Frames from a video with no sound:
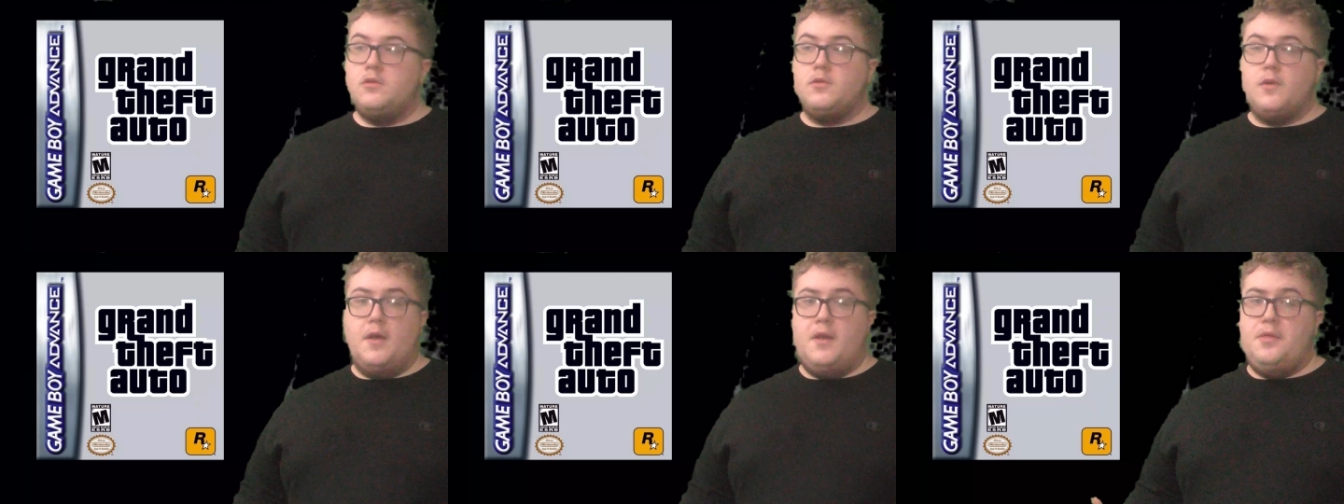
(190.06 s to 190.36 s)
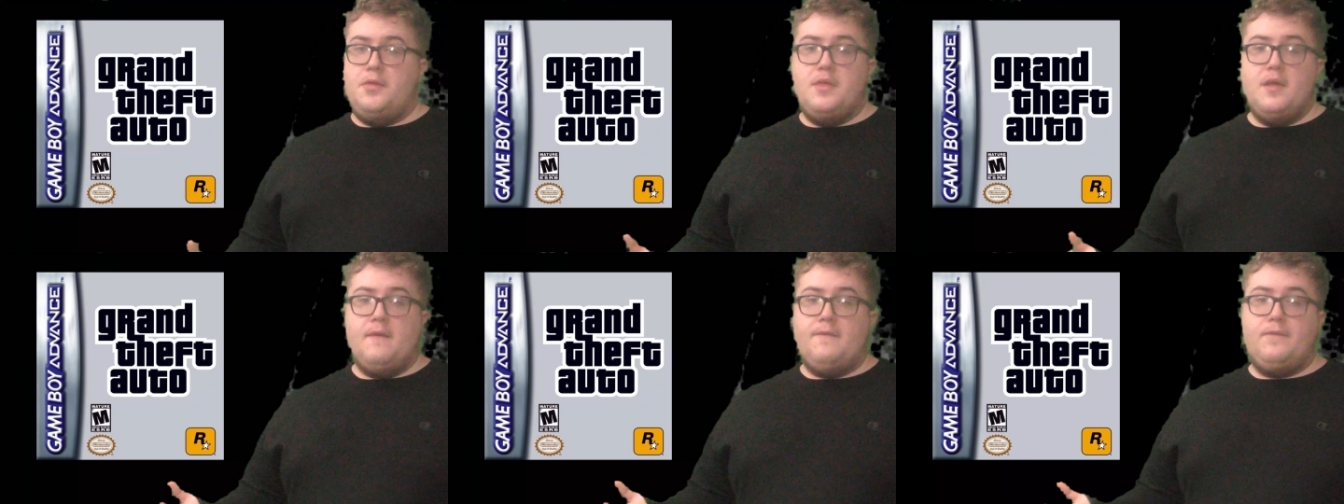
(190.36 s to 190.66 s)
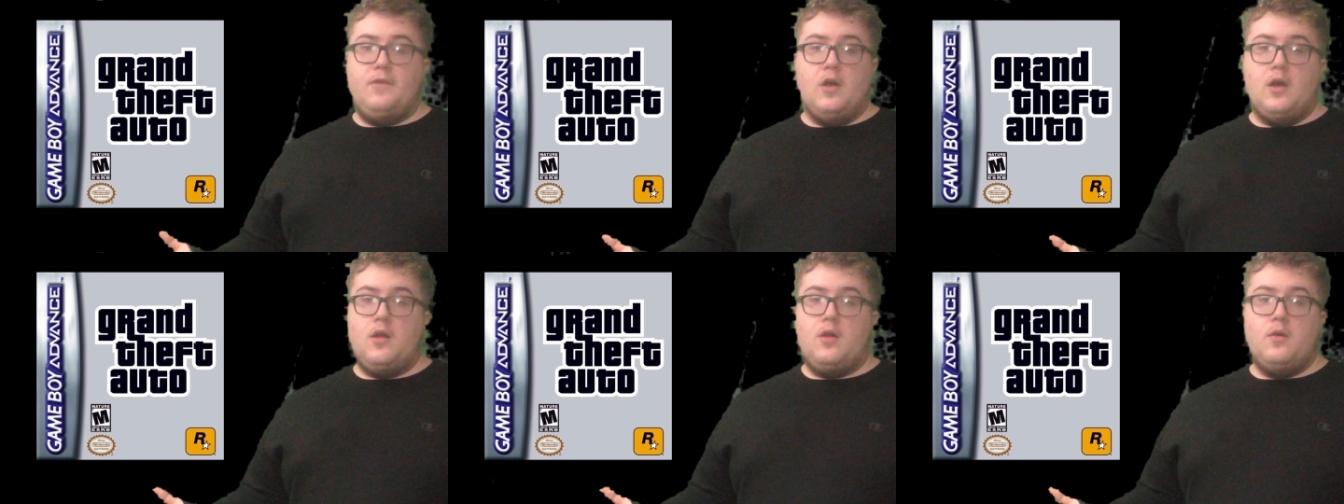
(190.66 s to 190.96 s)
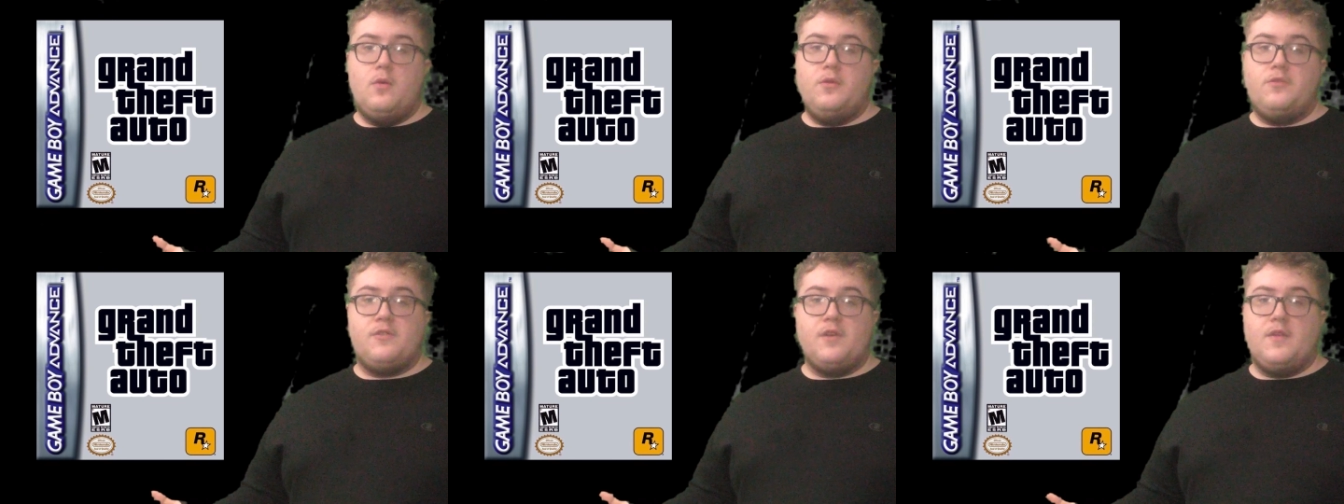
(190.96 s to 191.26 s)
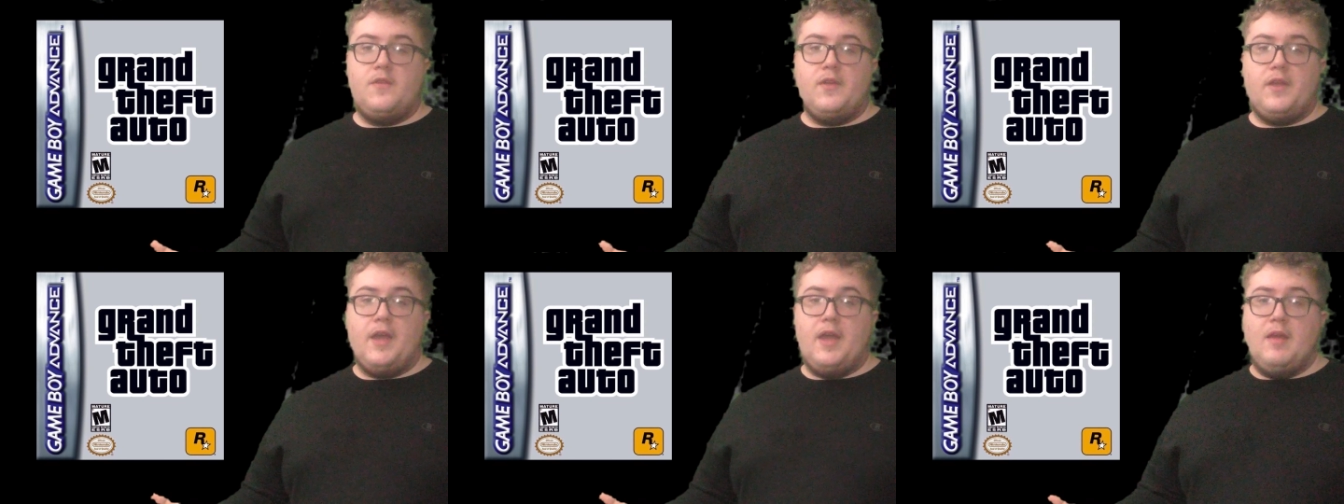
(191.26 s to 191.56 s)
Grand Theft Auto was
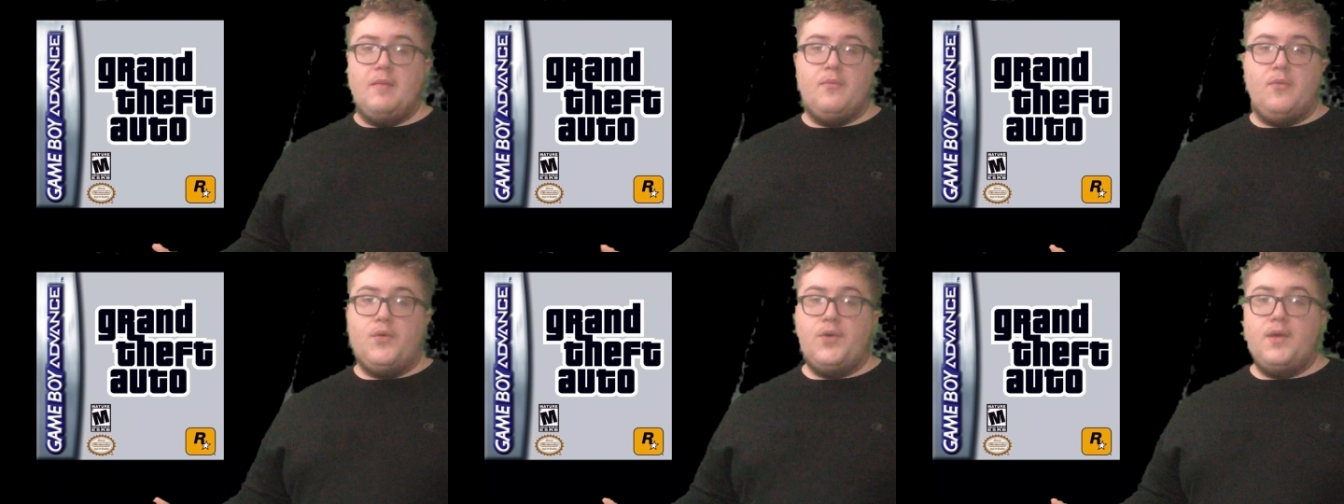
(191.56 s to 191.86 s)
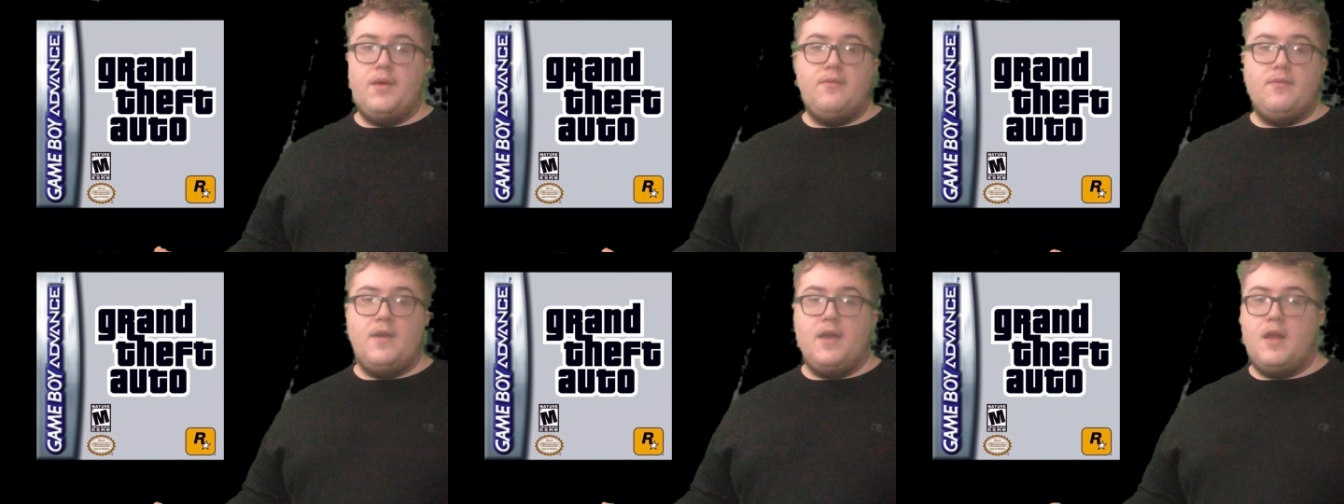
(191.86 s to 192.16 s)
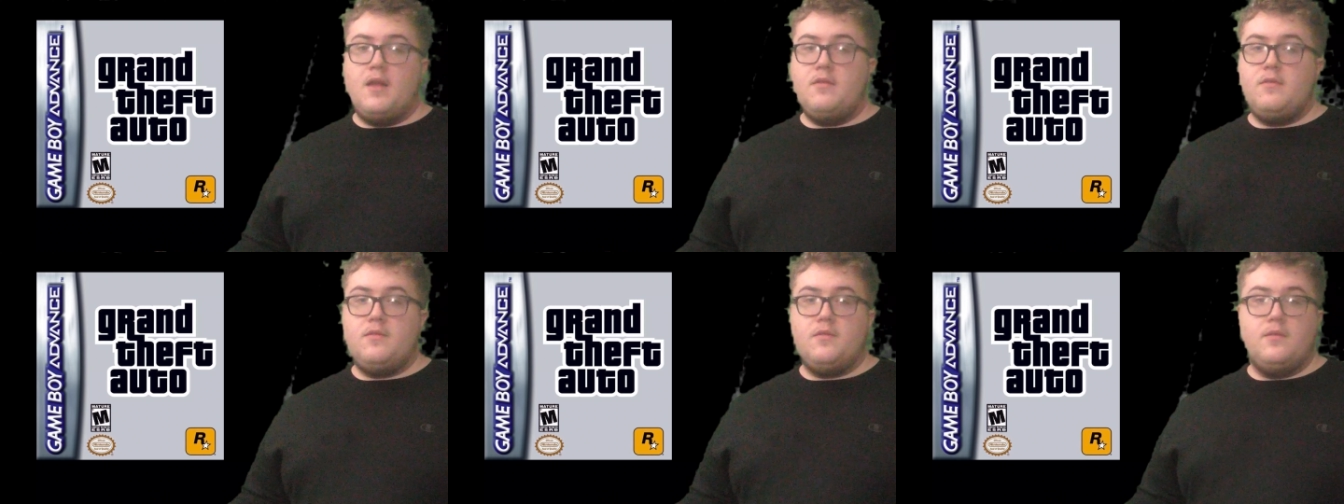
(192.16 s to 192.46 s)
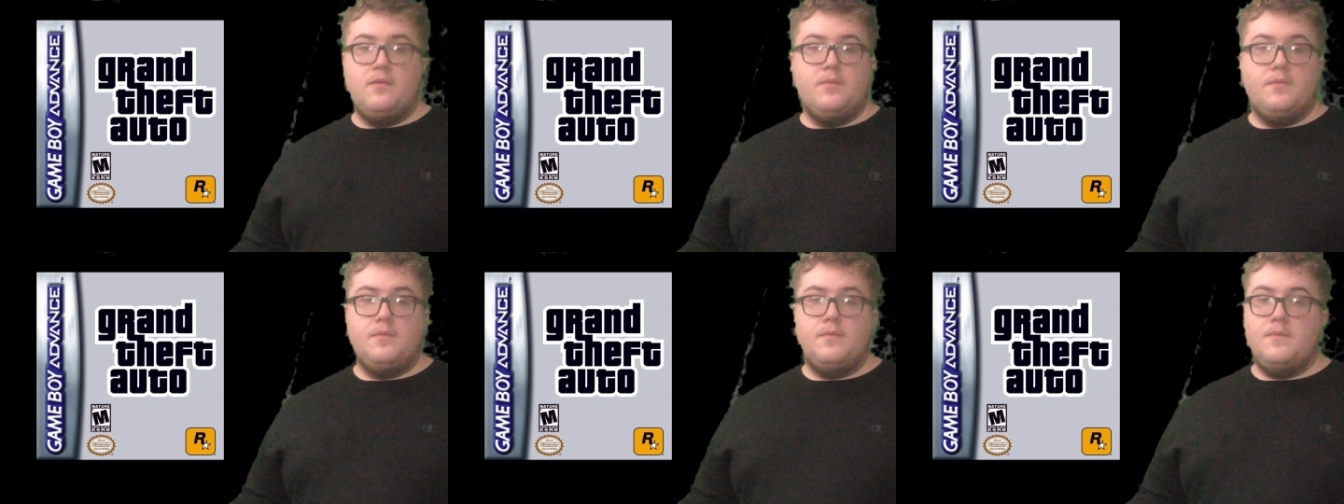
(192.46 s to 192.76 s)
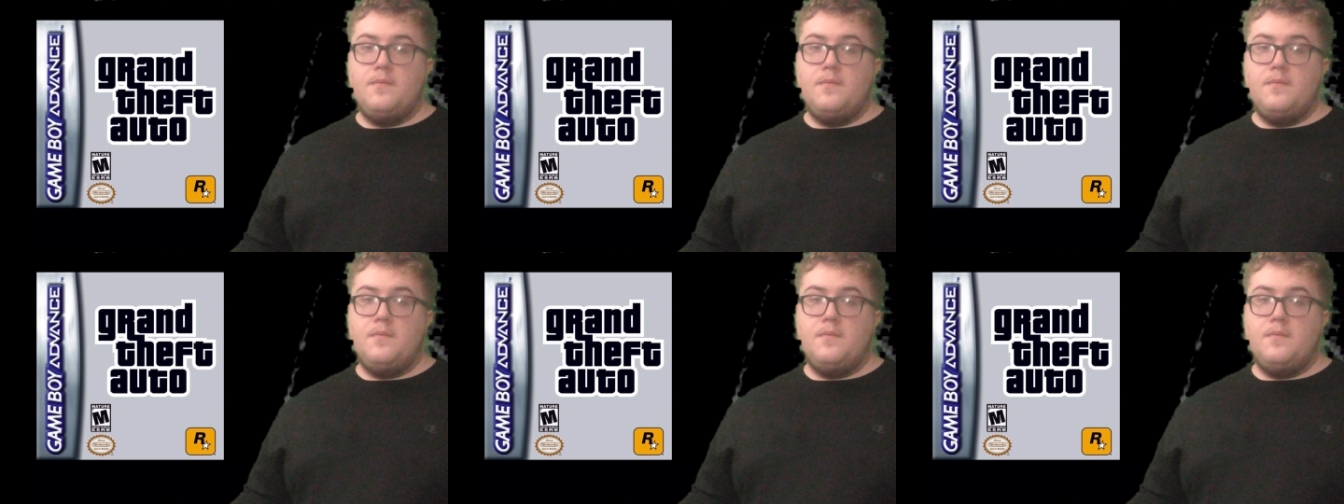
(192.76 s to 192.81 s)
on the Game Boy Advance.